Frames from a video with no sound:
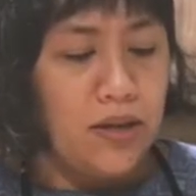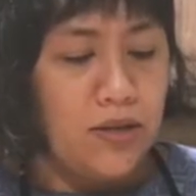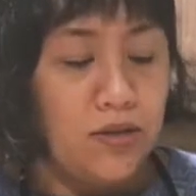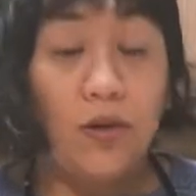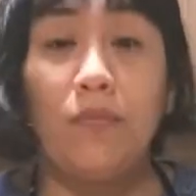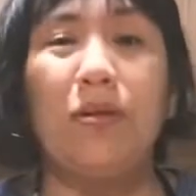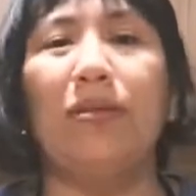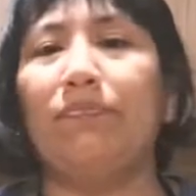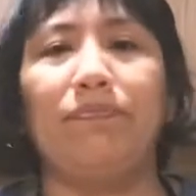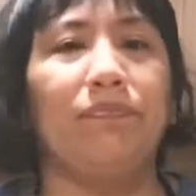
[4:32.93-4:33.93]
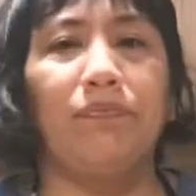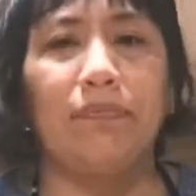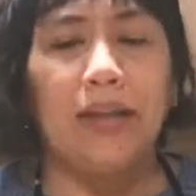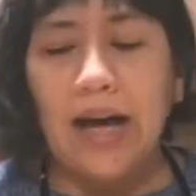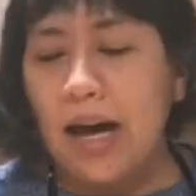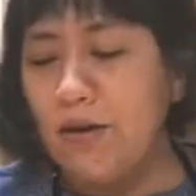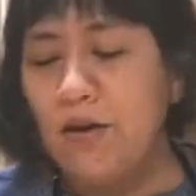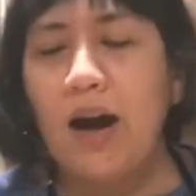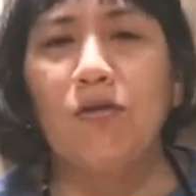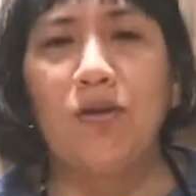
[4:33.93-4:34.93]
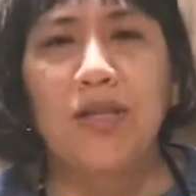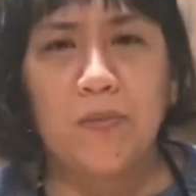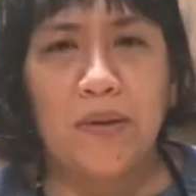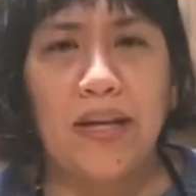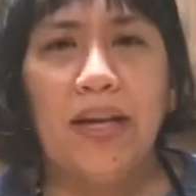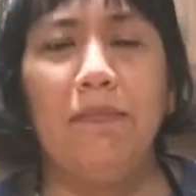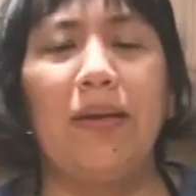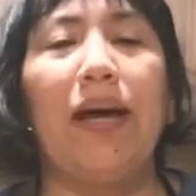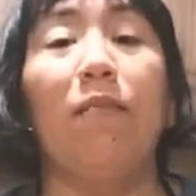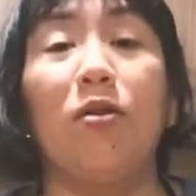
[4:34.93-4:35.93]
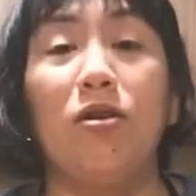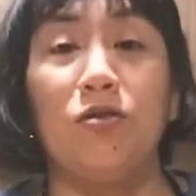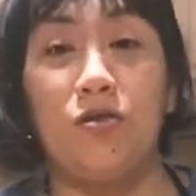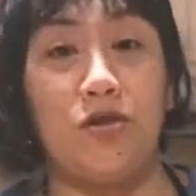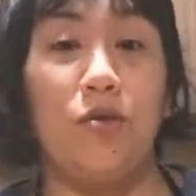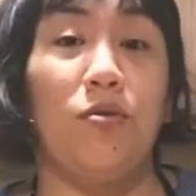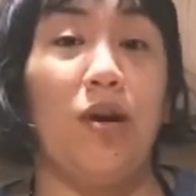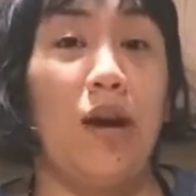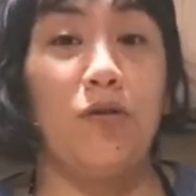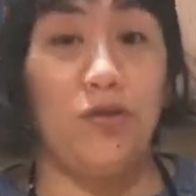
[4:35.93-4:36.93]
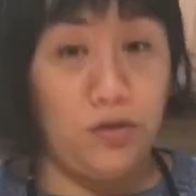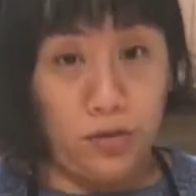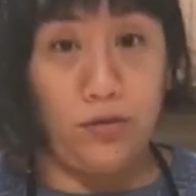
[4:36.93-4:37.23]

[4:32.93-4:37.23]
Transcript: So well, I don't know how to explain, but I'm going to show you how to do